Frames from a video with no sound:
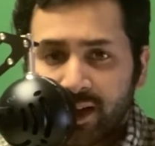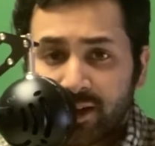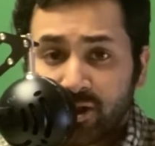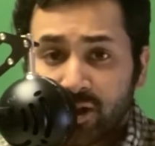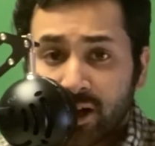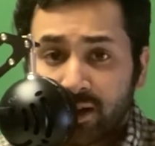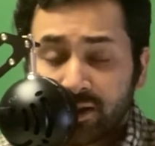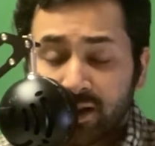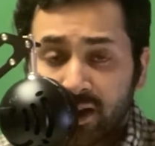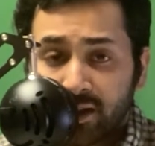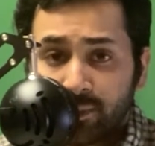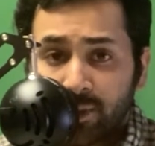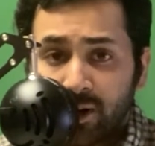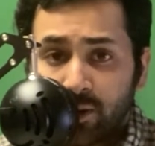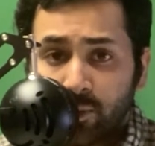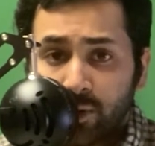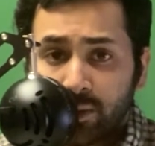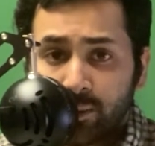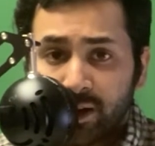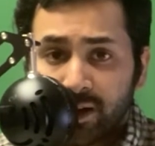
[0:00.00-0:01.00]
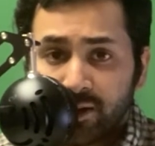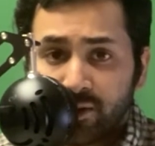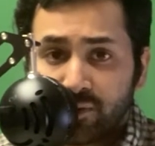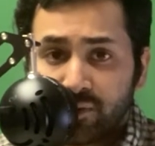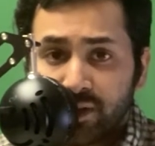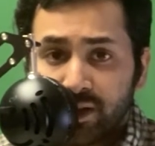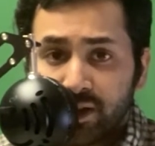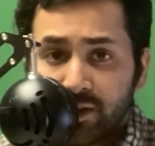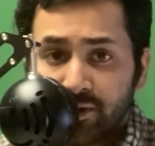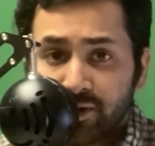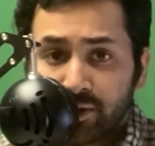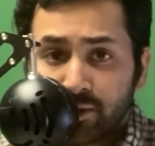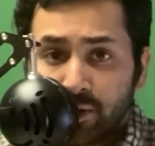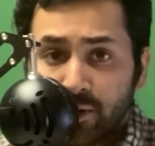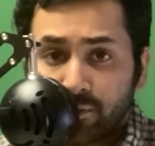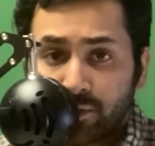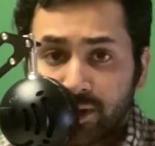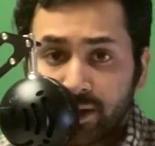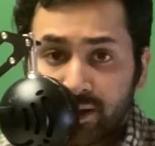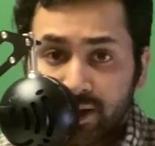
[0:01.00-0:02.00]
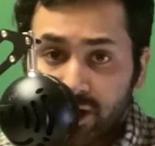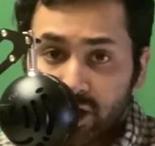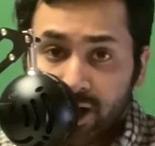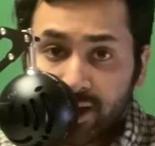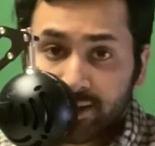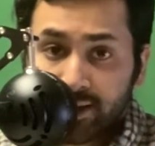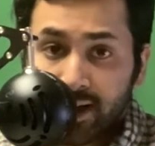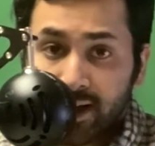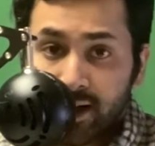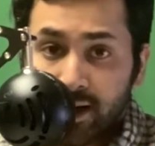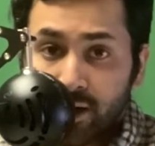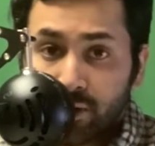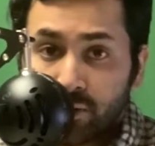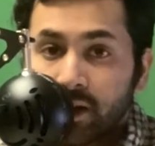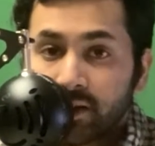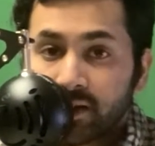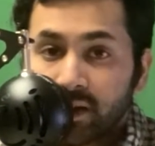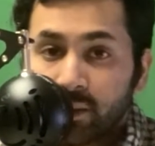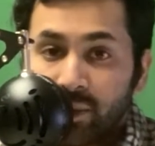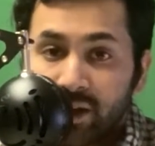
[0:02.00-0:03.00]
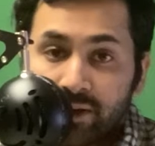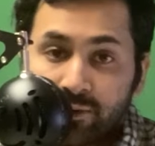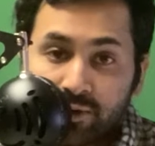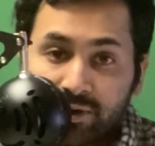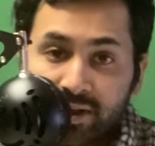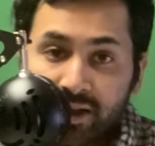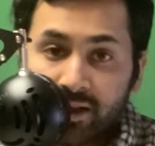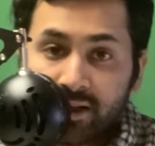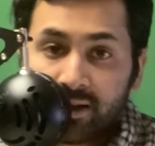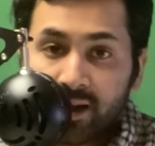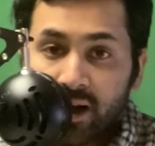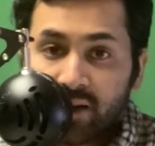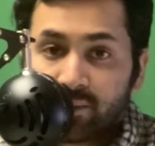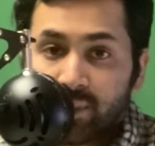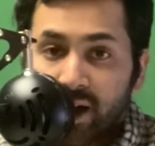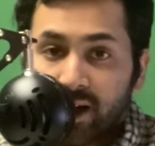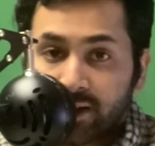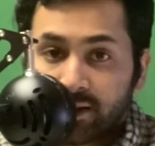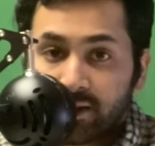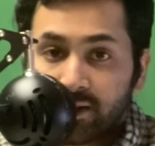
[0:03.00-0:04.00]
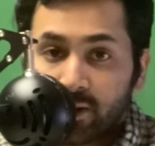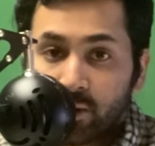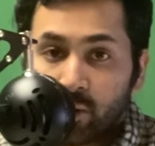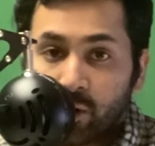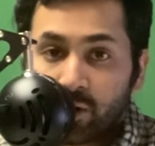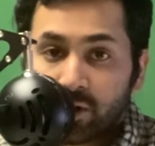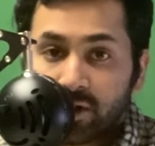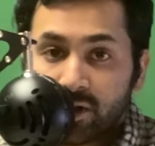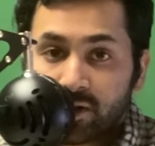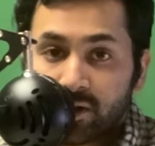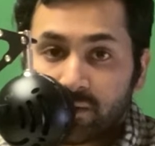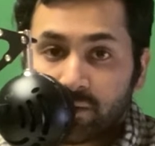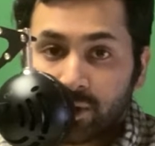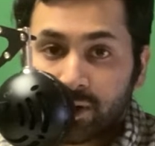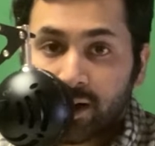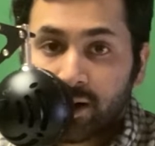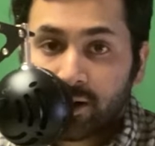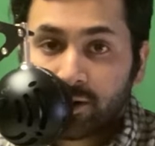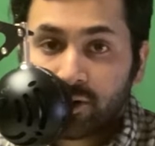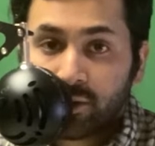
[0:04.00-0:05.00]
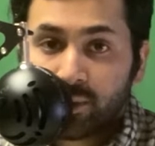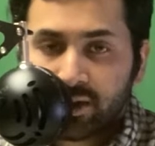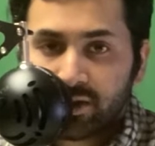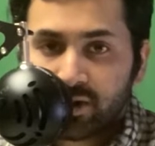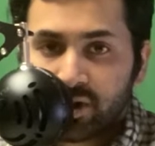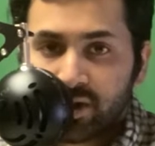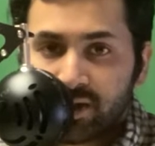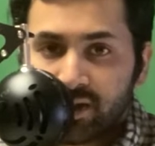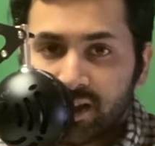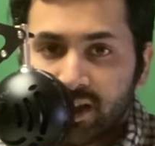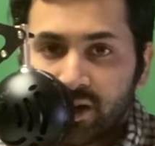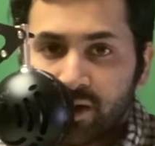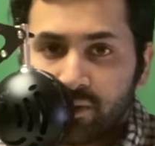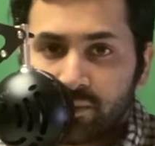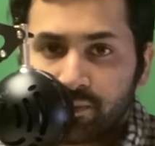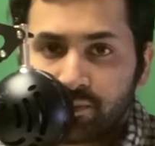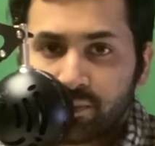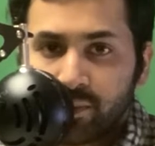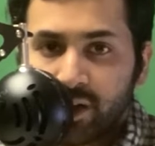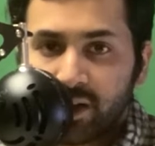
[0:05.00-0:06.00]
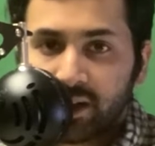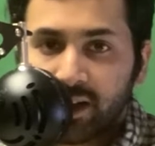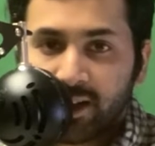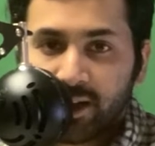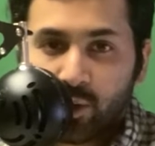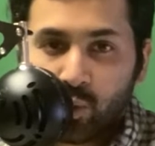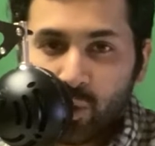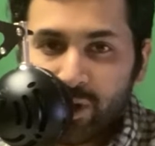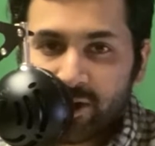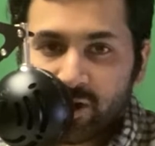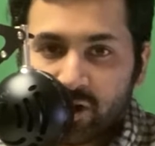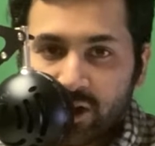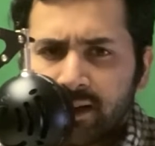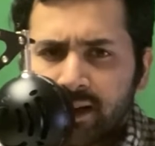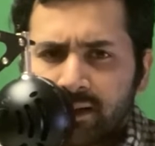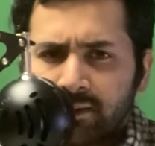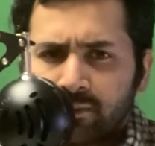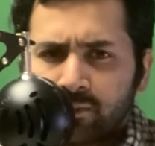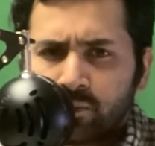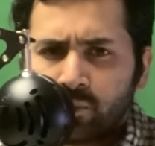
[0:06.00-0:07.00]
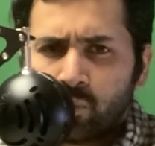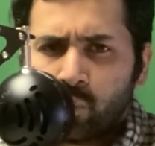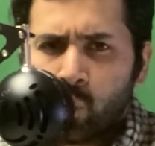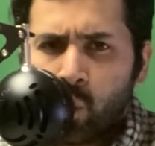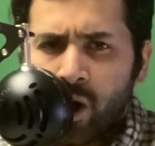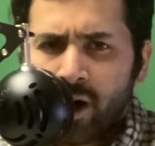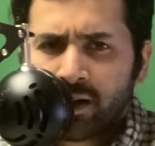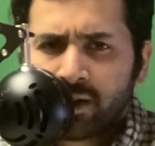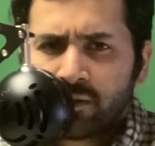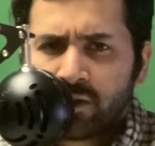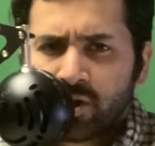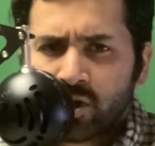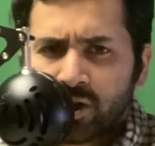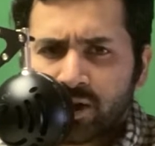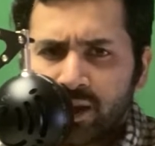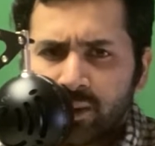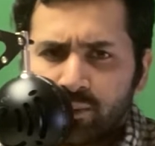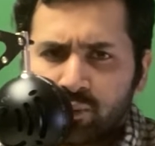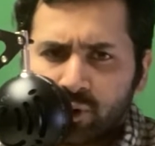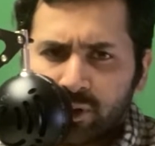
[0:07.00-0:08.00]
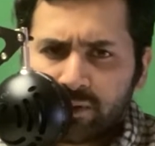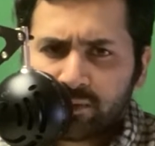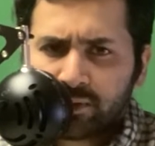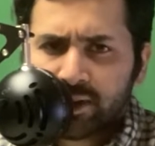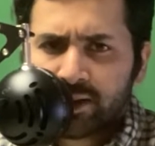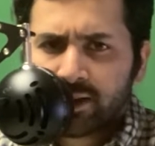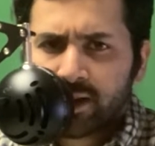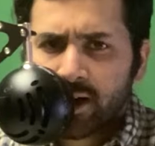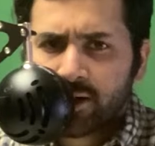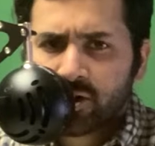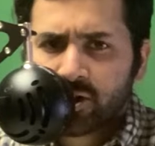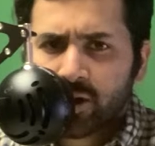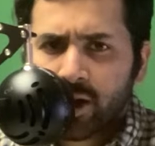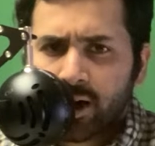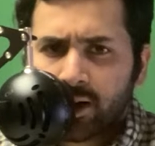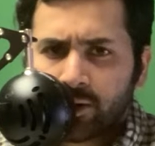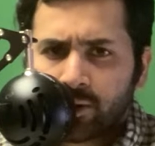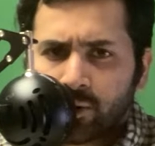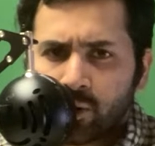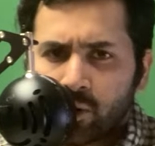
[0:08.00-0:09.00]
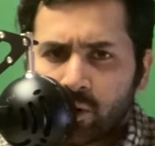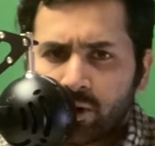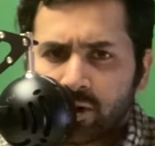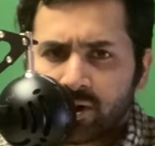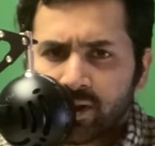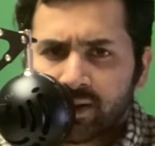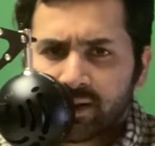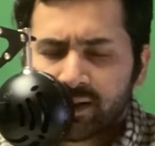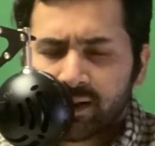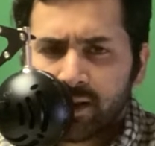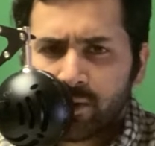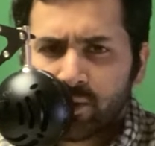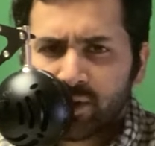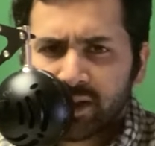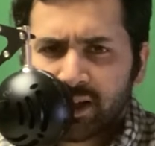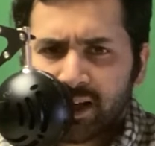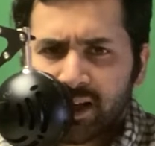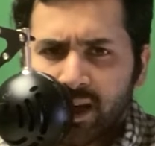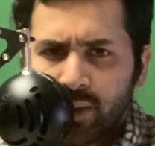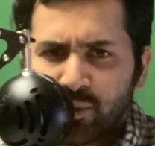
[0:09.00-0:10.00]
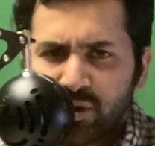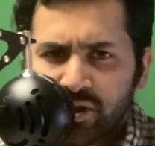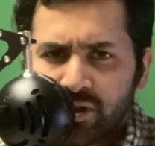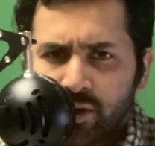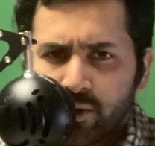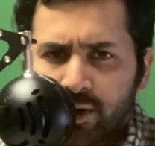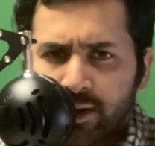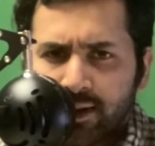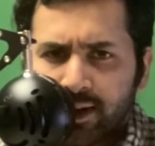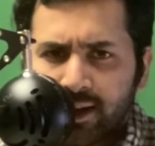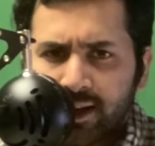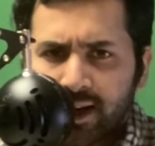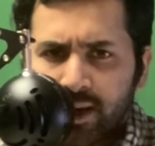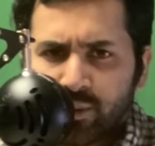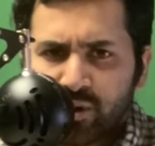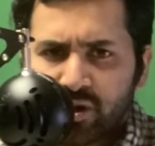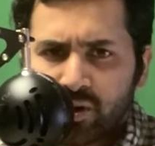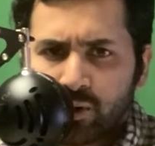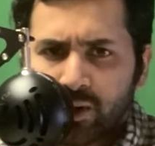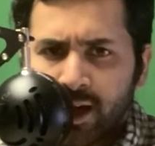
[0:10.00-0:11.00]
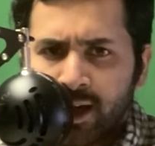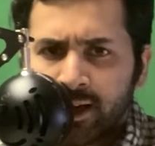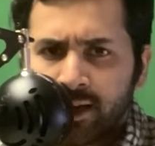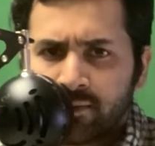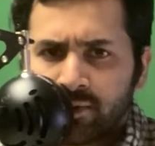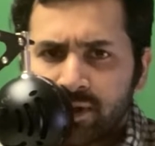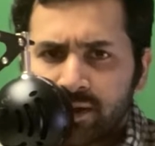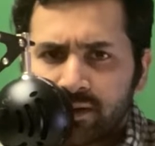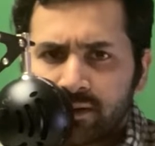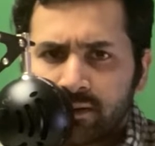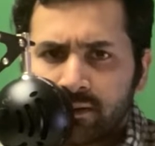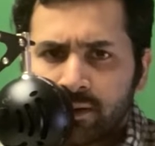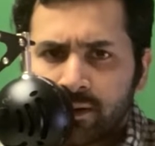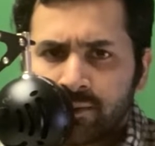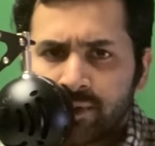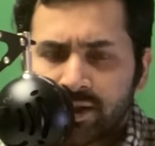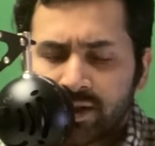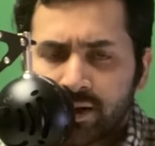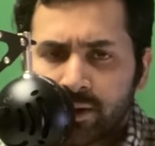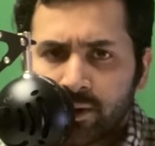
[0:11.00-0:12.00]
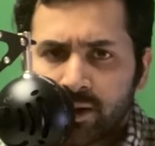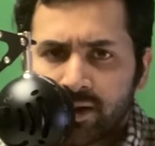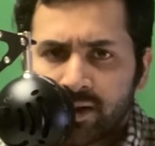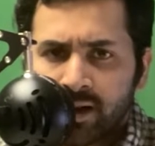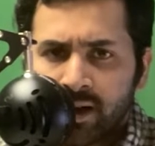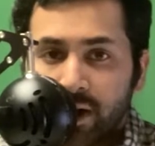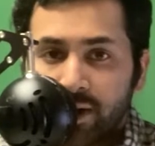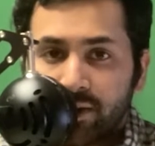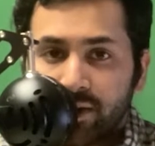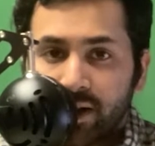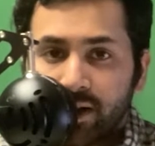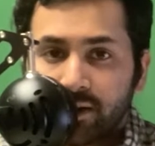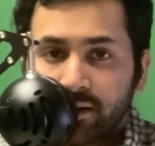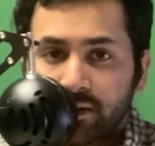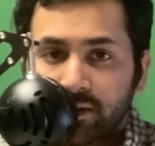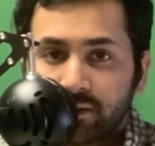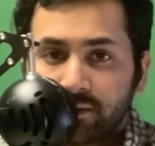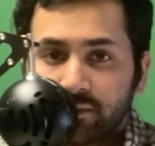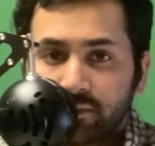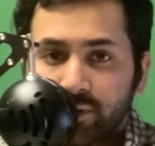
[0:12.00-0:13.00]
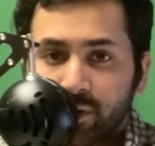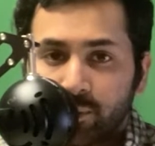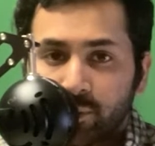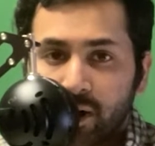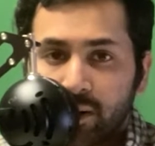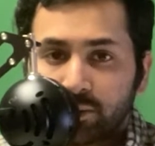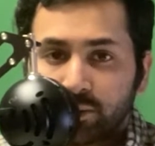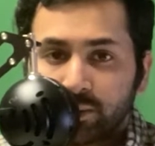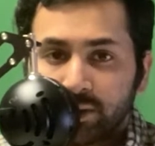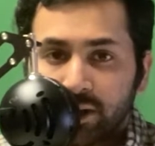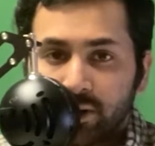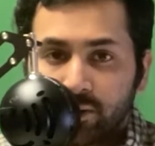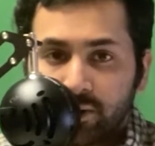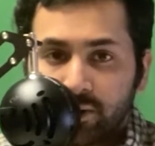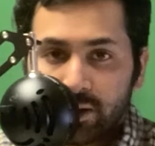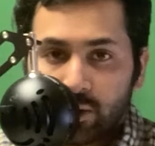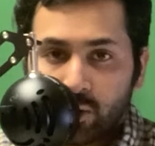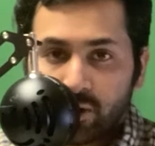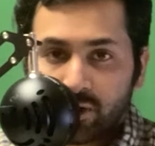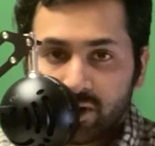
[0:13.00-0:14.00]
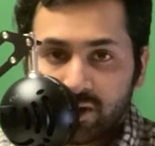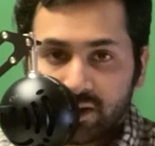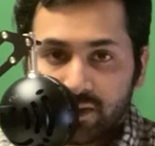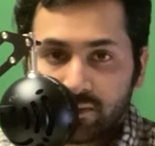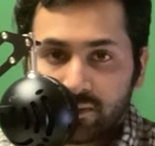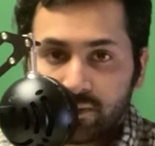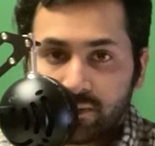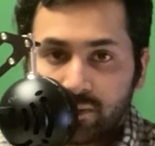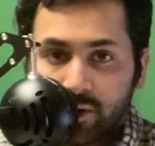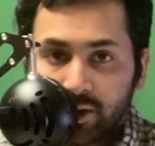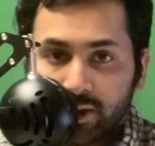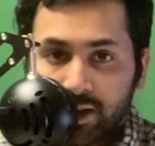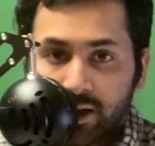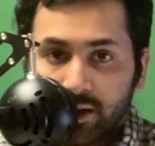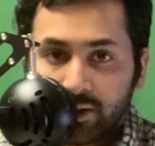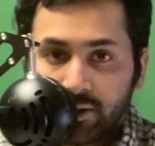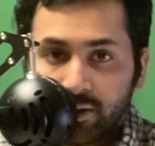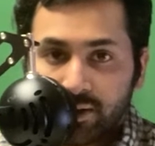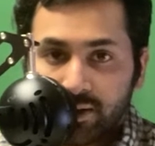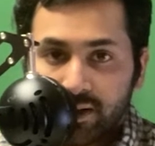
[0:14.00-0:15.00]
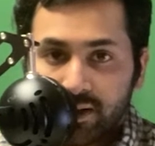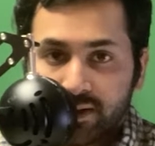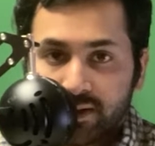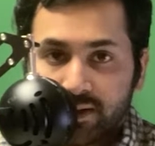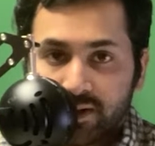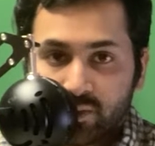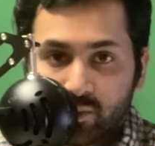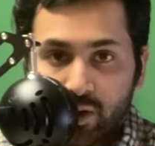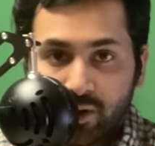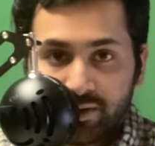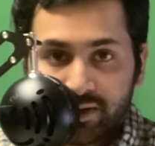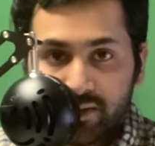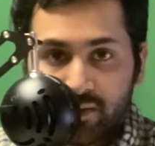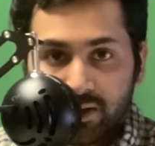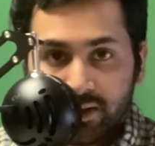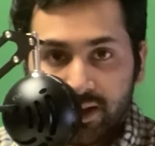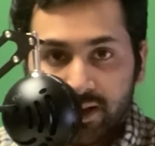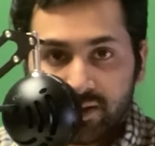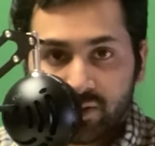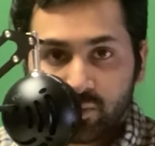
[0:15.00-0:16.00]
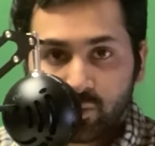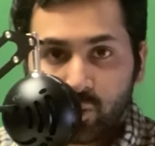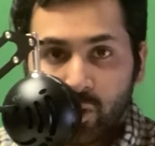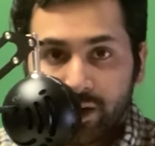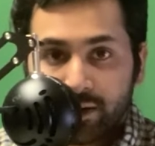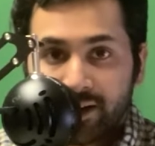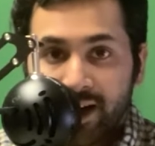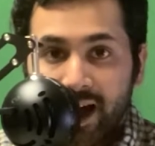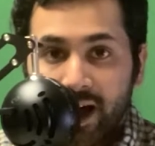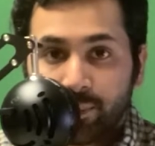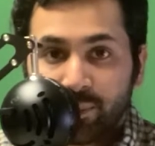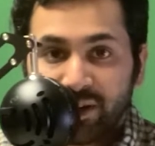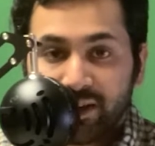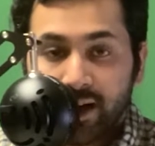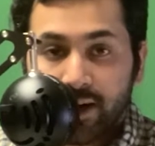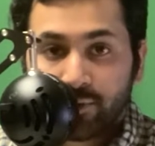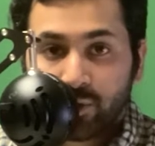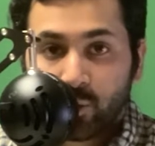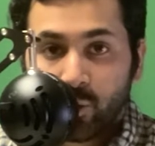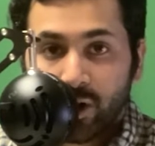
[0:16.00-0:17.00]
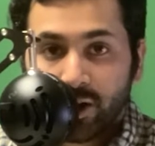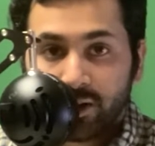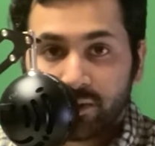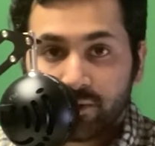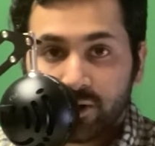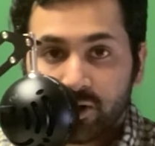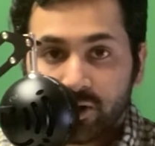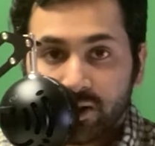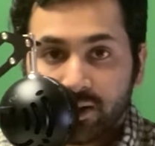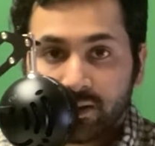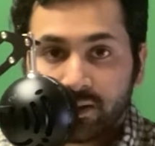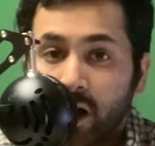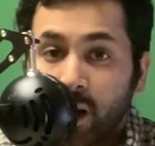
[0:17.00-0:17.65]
I talked about it in one of my other videos, so don't forget to check that out. It's going to be interesting to dive back into the origins of her character because she's like a witch. In WandaVision, they briefly touched on her origins. There was like an episode, I think in episode 8 of the series. I think they'll probably go origins of her character in this, as well as even, what happened after WandaVision.